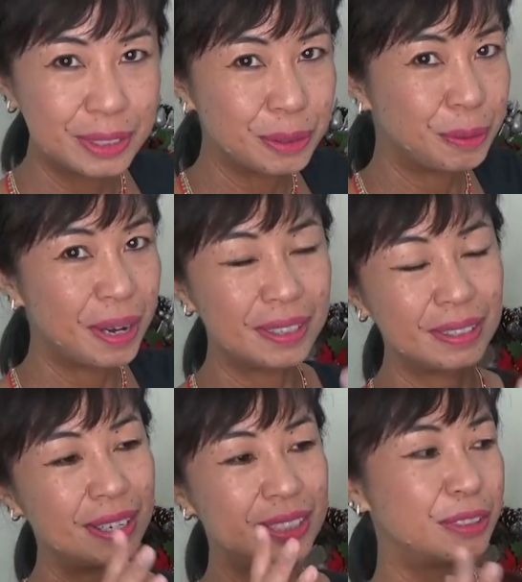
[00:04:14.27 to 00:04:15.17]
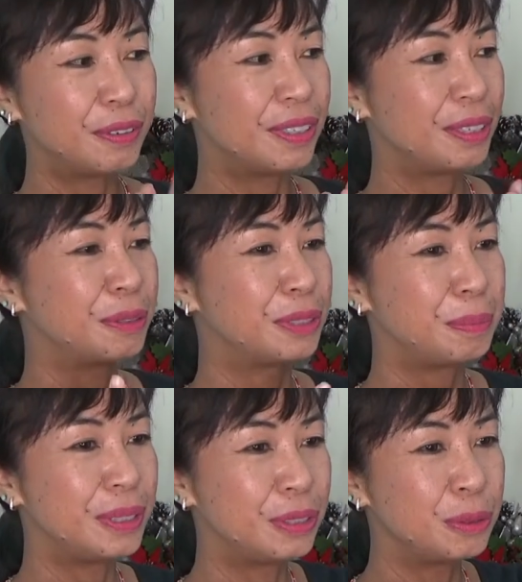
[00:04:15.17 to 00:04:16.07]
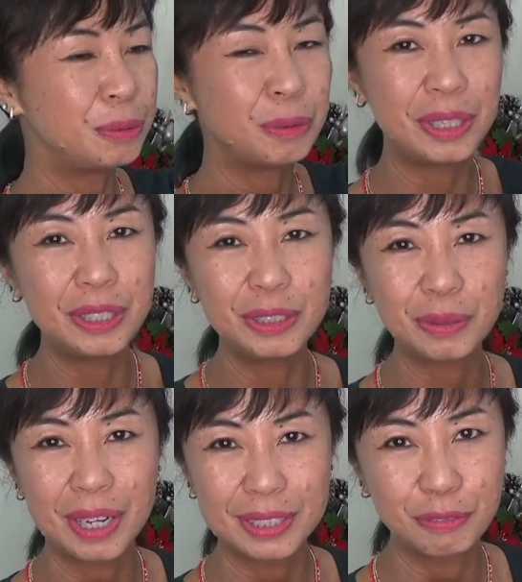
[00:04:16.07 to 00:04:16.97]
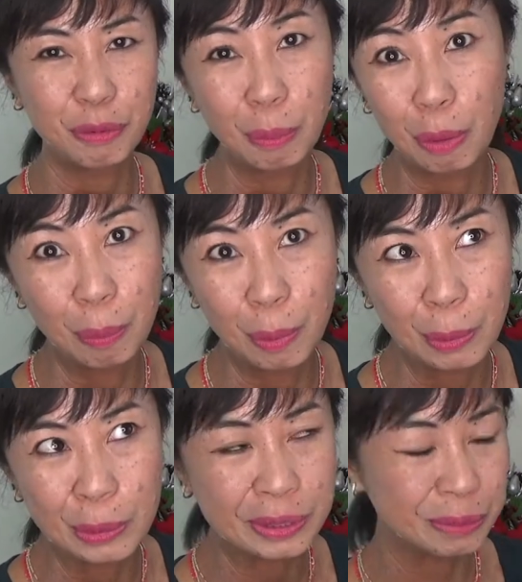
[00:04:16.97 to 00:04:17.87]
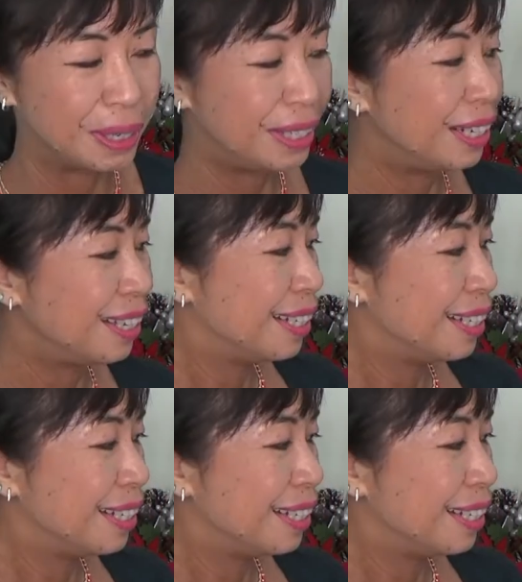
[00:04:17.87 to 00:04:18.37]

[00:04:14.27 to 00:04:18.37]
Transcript: so I just felt that it was a bit too greedy to ask for more books, right?